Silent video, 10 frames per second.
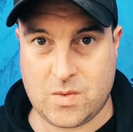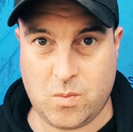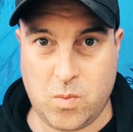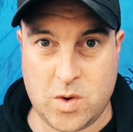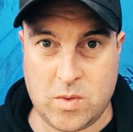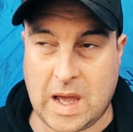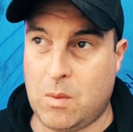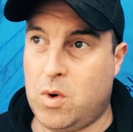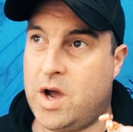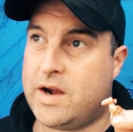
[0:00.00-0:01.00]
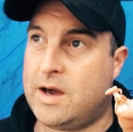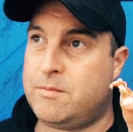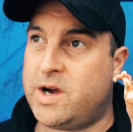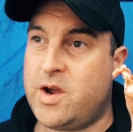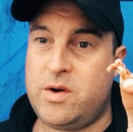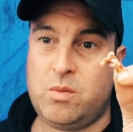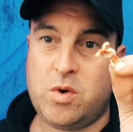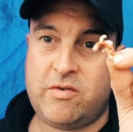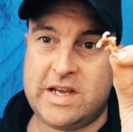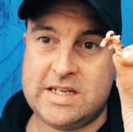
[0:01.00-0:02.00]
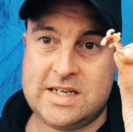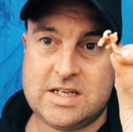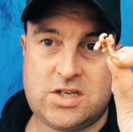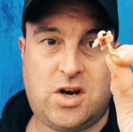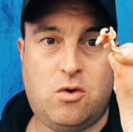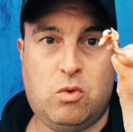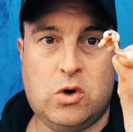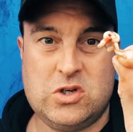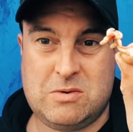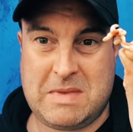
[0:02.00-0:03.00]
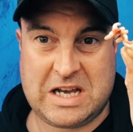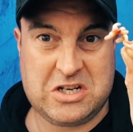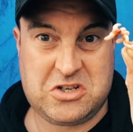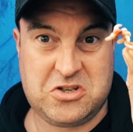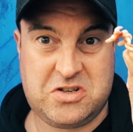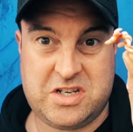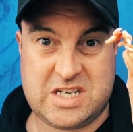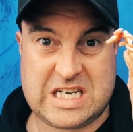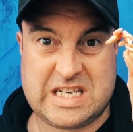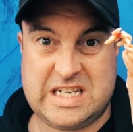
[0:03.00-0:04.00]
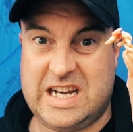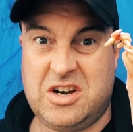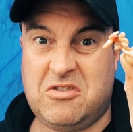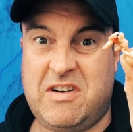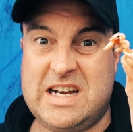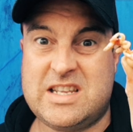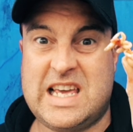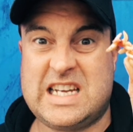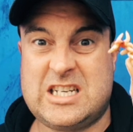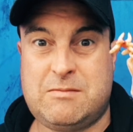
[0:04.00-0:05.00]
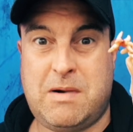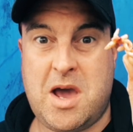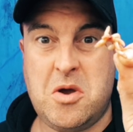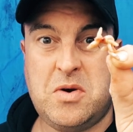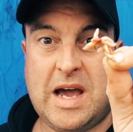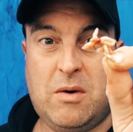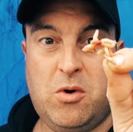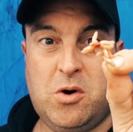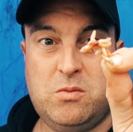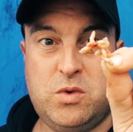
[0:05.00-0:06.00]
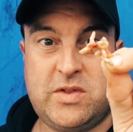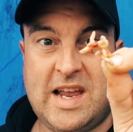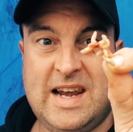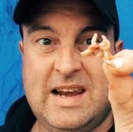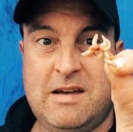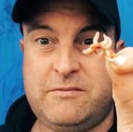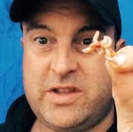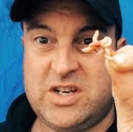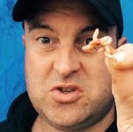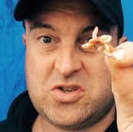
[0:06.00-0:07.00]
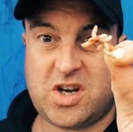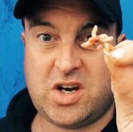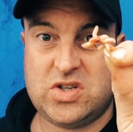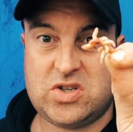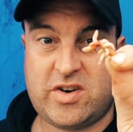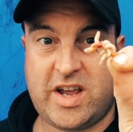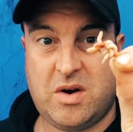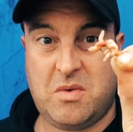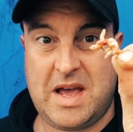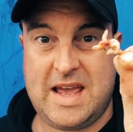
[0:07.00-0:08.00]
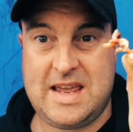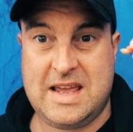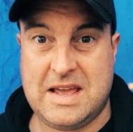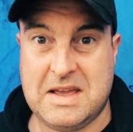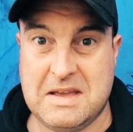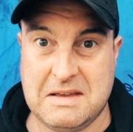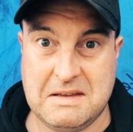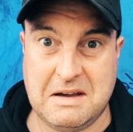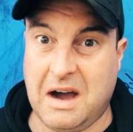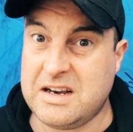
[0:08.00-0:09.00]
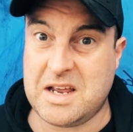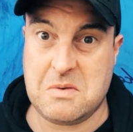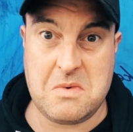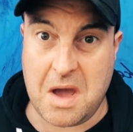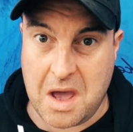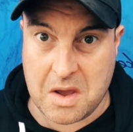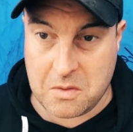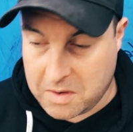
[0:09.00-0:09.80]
Will that work? Now my only worry is, in salt water, do maggots just disintegrate? Do they explode? How long would they live? Do they just die straight away? I don't know.